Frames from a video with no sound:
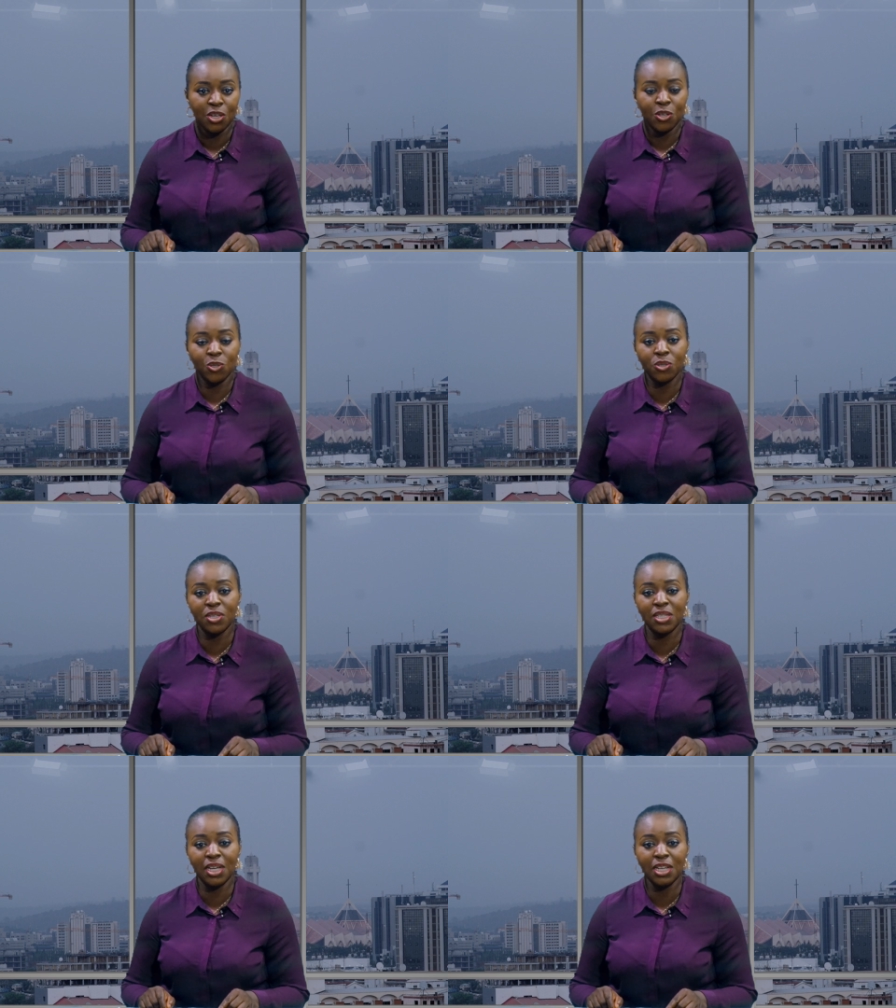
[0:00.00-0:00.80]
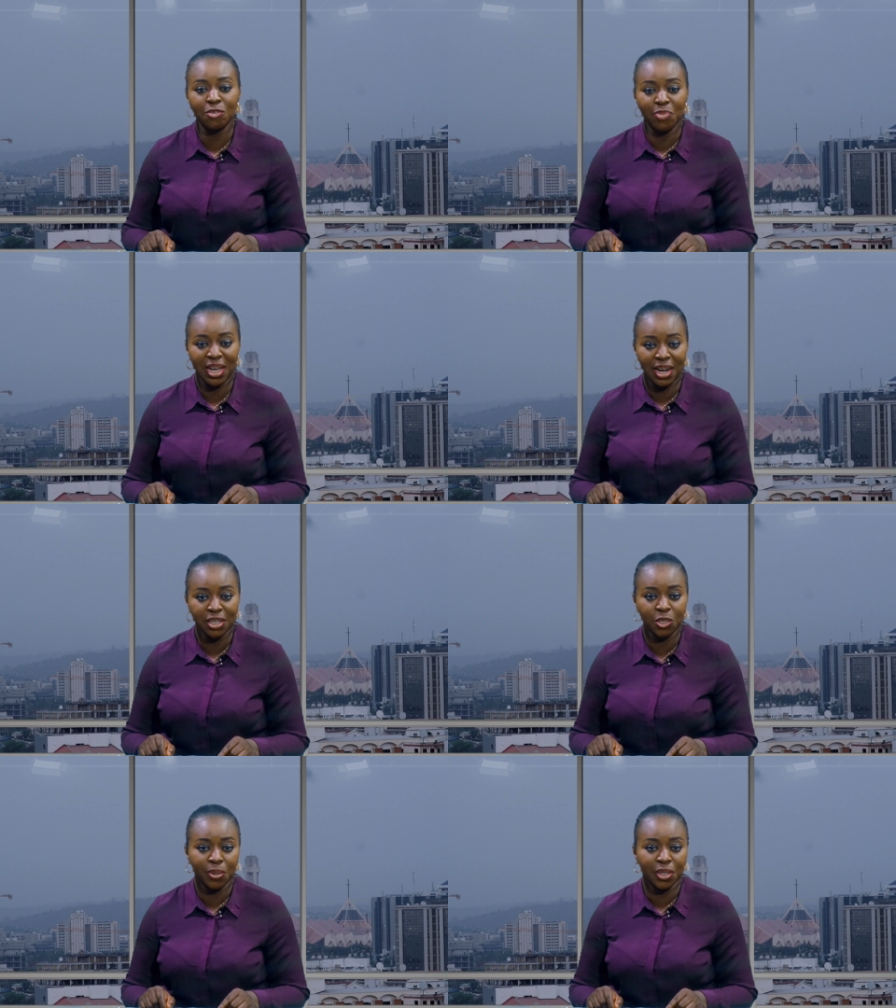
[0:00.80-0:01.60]
to sustain the
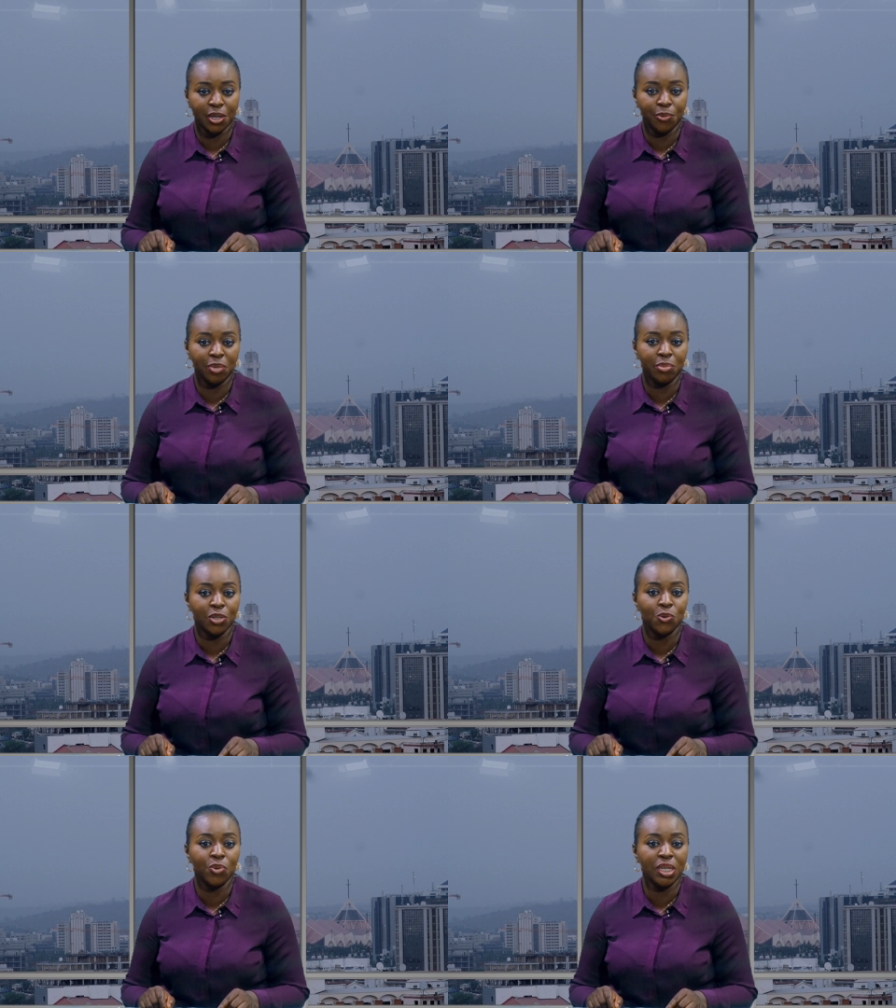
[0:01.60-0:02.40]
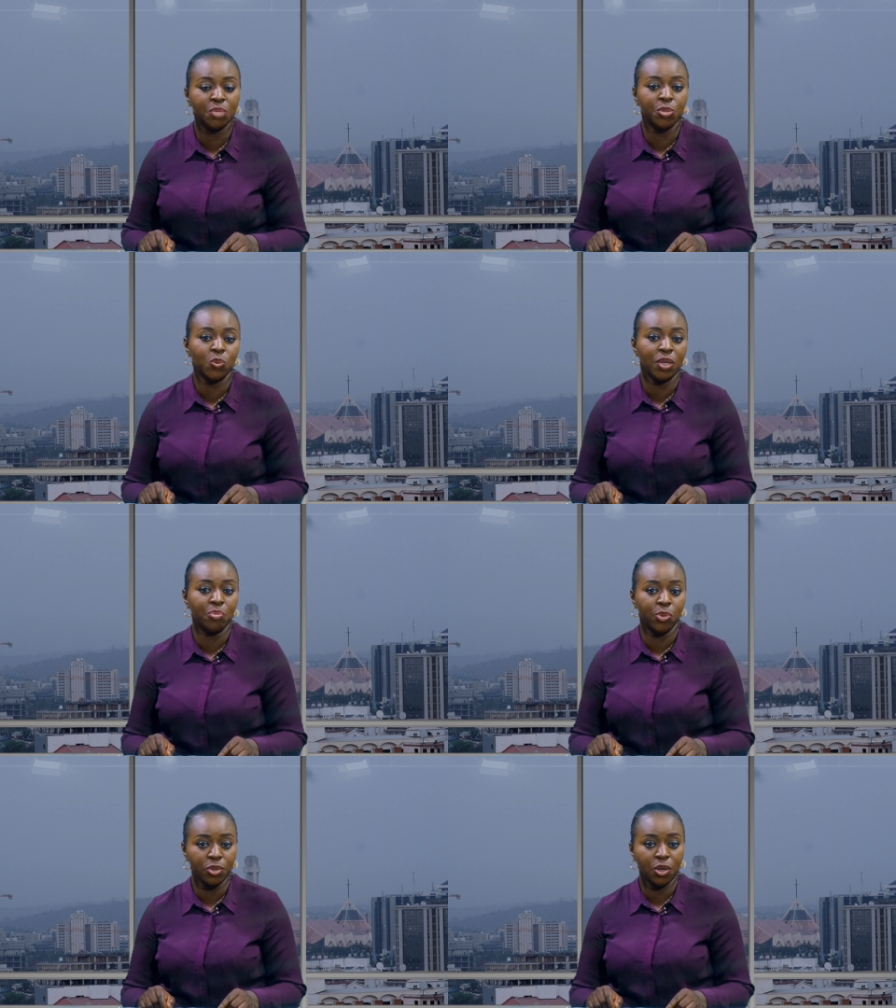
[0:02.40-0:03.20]
bilateral agreement reached between
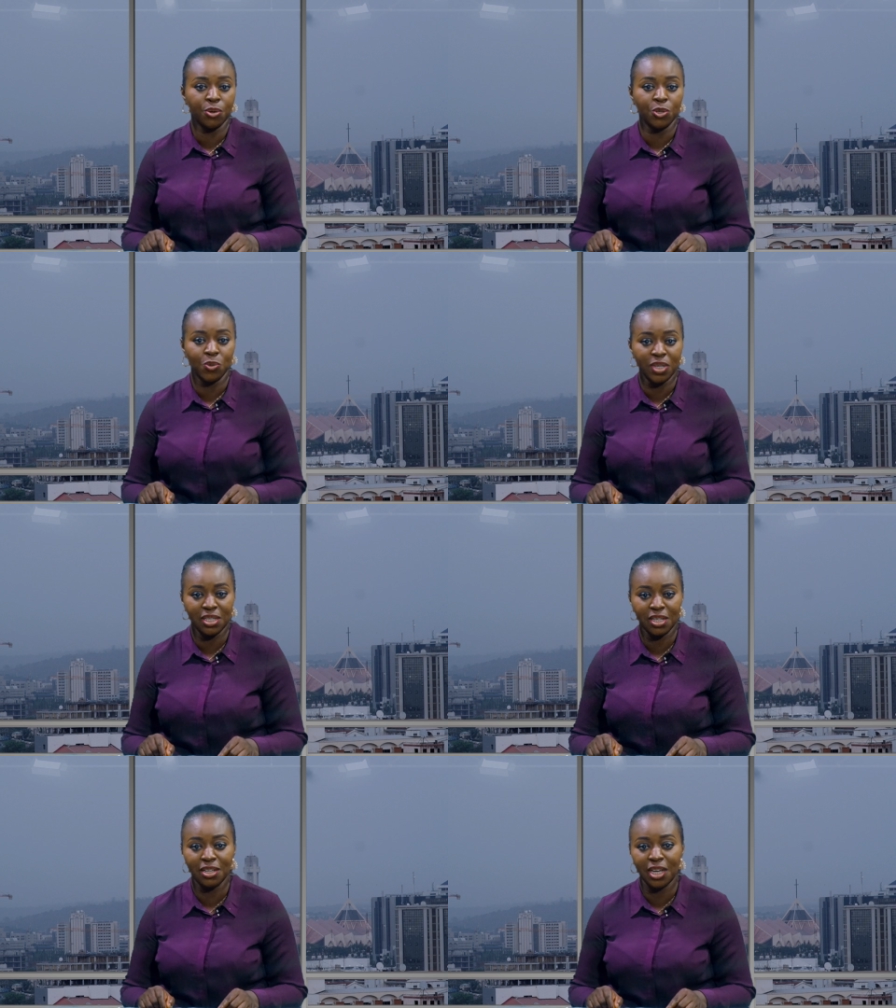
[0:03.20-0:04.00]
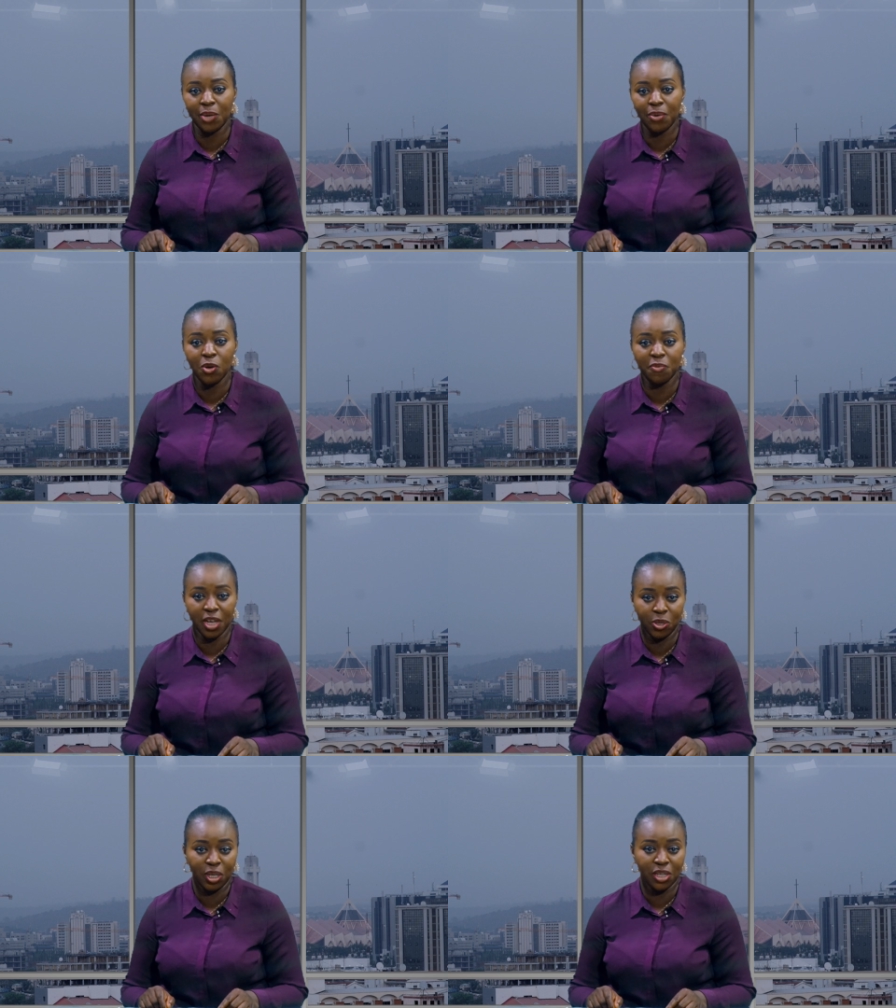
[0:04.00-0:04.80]
both countries in the area of
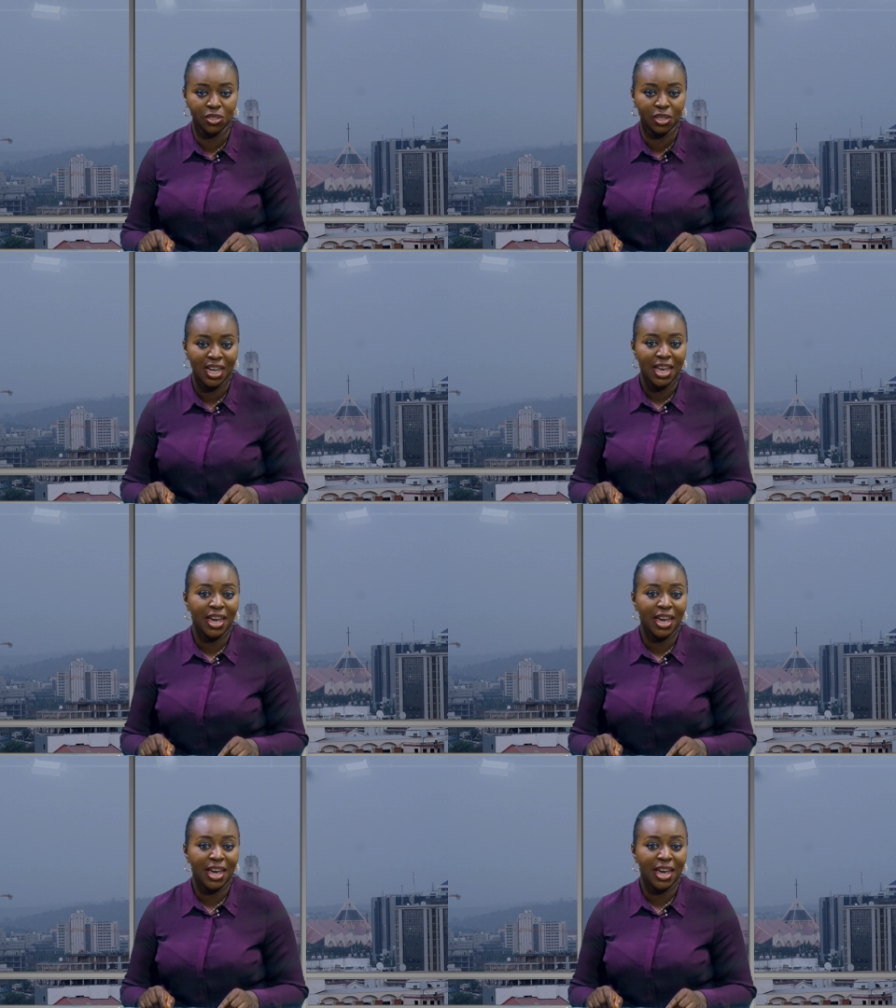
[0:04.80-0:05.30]
education,